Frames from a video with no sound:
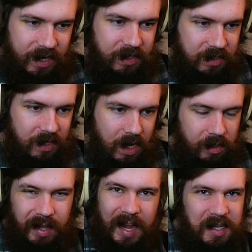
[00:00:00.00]
it's
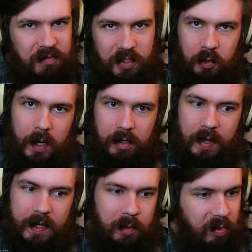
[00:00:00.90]
kind of
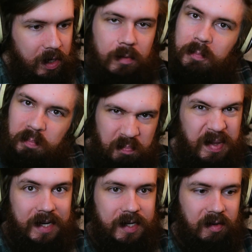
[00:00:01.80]
square-like, but a
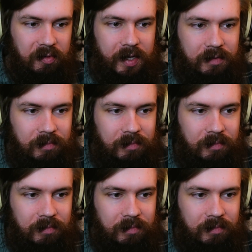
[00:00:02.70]
bit different.